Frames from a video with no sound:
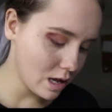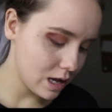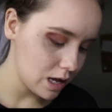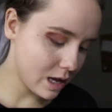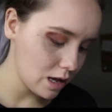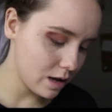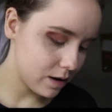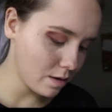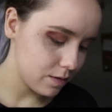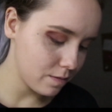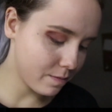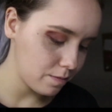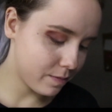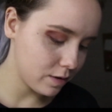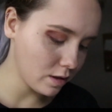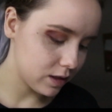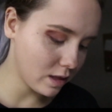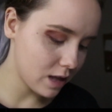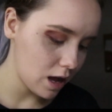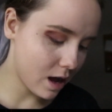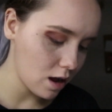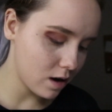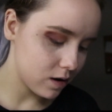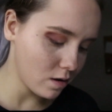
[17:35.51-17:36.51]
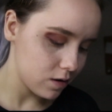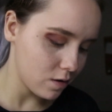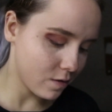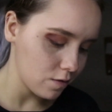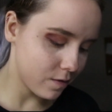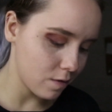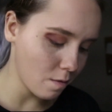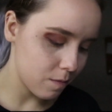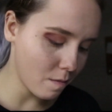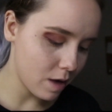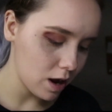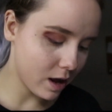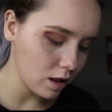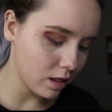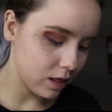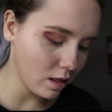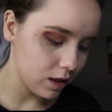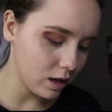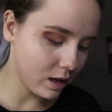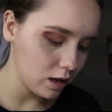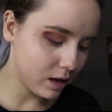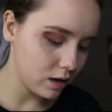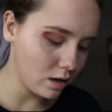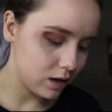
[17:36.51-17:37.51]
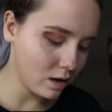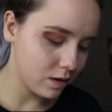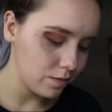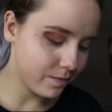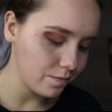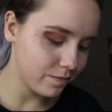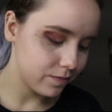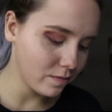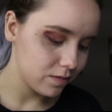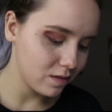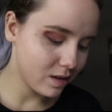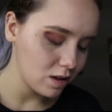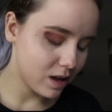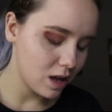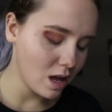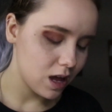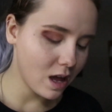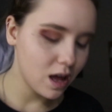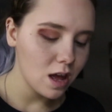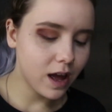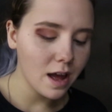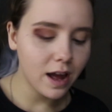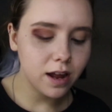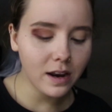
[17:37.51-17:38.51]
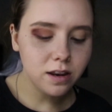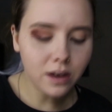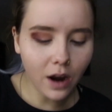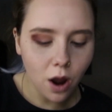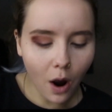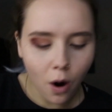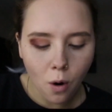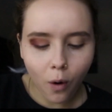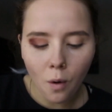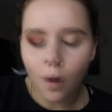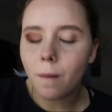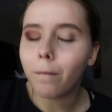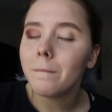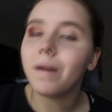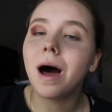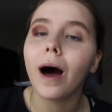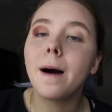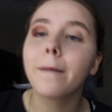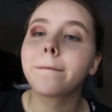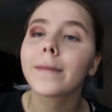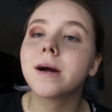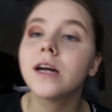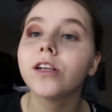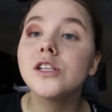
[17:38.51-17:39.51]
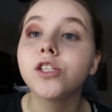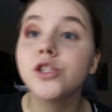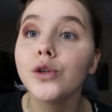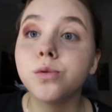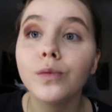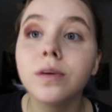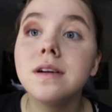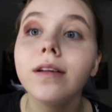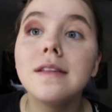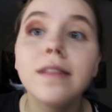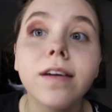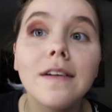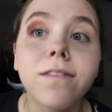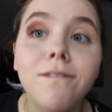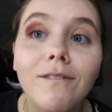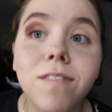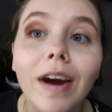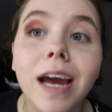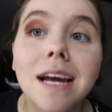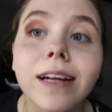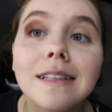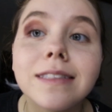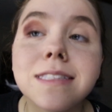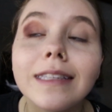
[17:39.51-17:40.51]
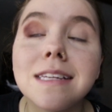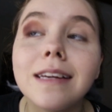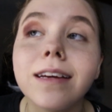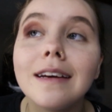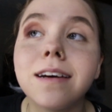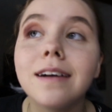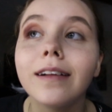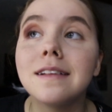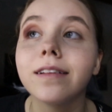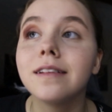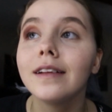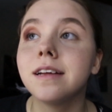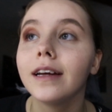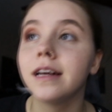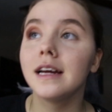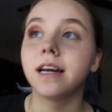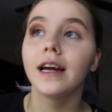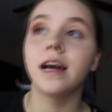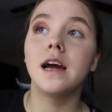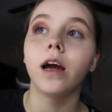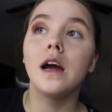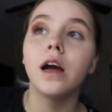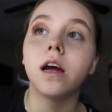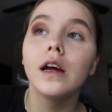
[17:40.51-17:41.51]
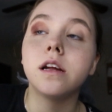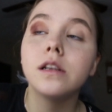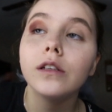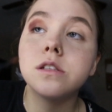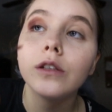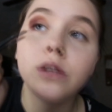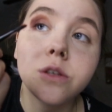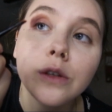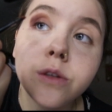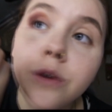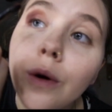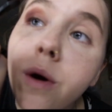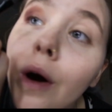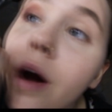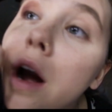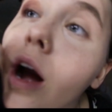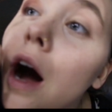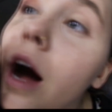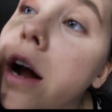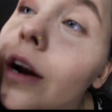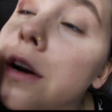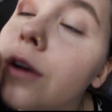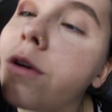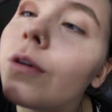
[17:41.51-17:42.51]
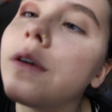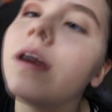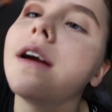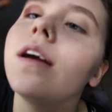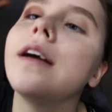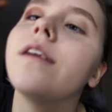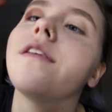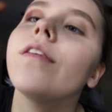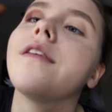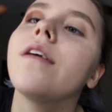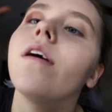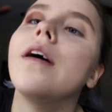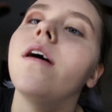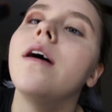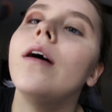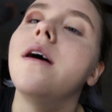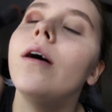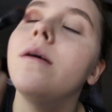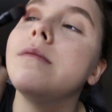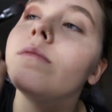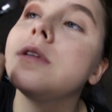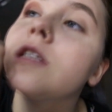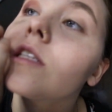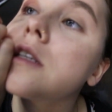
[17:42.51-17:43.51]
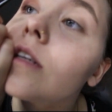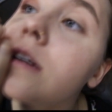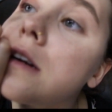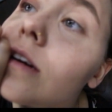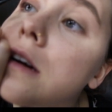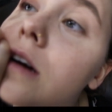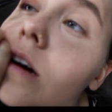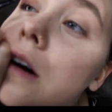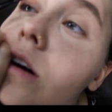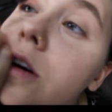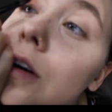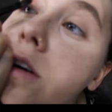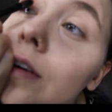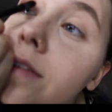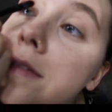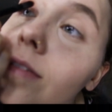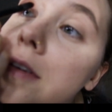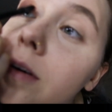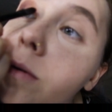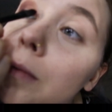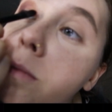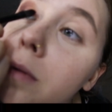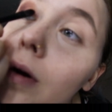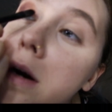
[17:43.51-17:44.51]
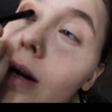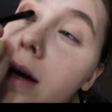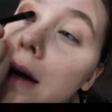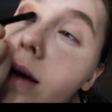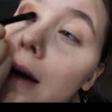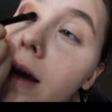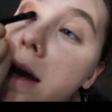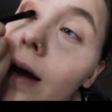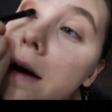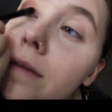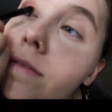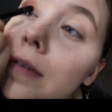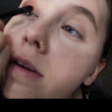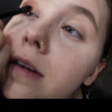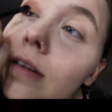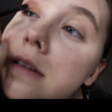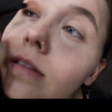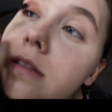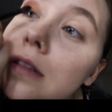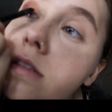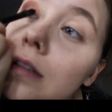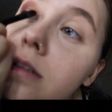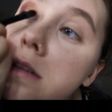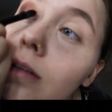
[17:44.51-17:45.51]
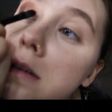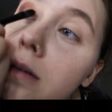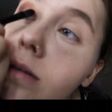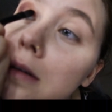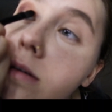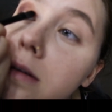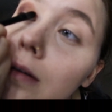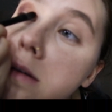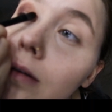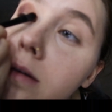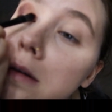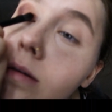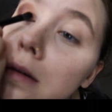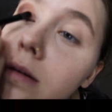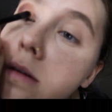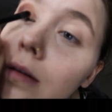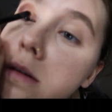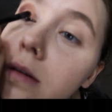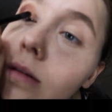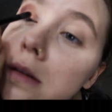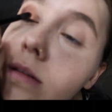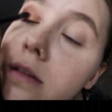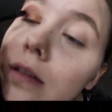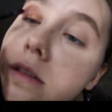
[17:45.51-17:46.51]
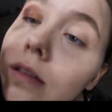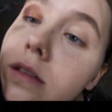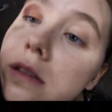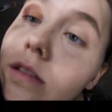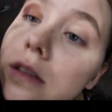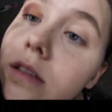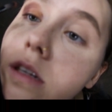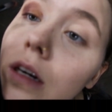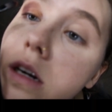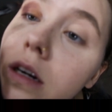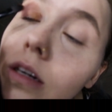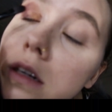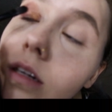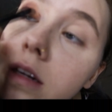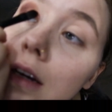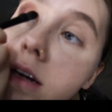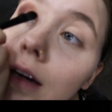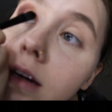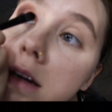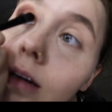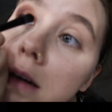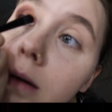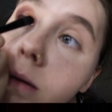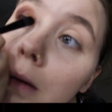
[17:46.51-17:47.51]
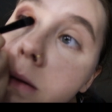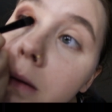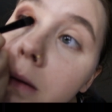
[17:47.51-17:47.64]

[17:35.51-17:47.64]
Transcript: and put that over my lid. And no, I'm not gonna do anything fancy and do a cut crease. I'm just gonna go over what I haven't done yet.